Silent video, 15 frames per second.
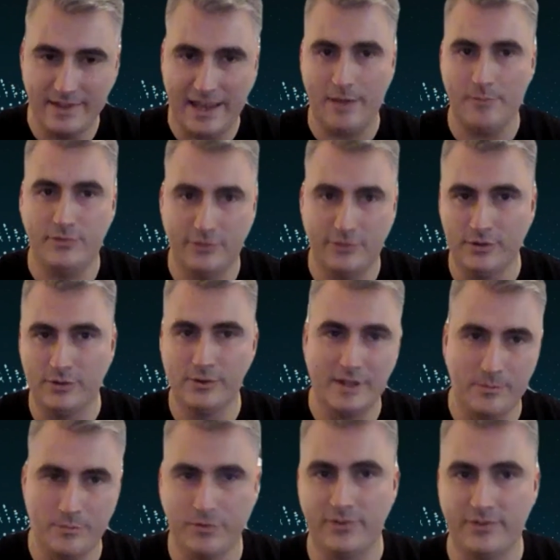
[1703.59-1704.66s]
absolutely
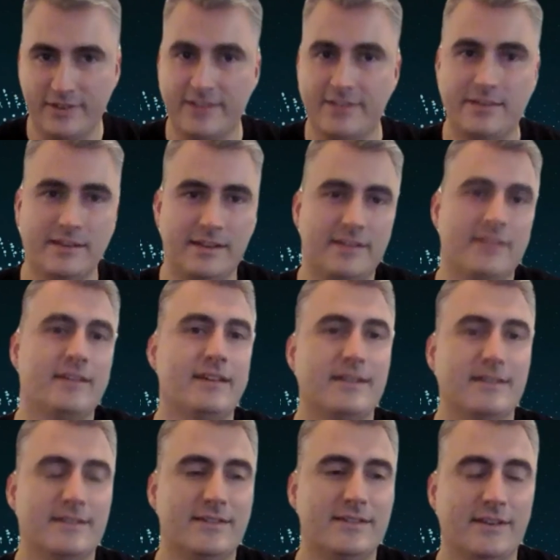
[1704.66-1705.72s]
precisely. It's